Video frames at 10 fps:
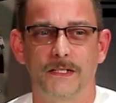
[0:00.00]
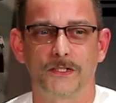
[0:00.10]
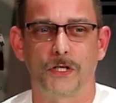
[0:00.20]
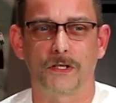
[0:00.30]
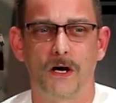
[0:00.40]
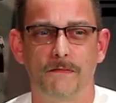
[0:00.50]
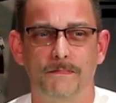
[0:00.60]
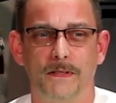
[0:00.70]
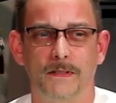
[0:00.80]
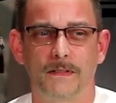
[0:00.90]
turn
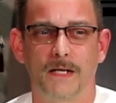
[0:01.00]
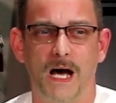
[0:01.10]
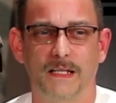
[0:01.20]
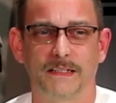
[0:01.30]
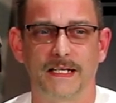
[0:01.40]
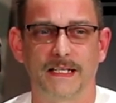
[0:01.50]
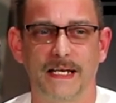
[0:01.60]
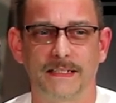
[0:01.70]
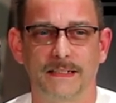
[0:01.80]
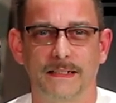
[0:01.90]
off holiday
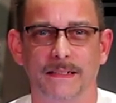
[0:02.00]
light.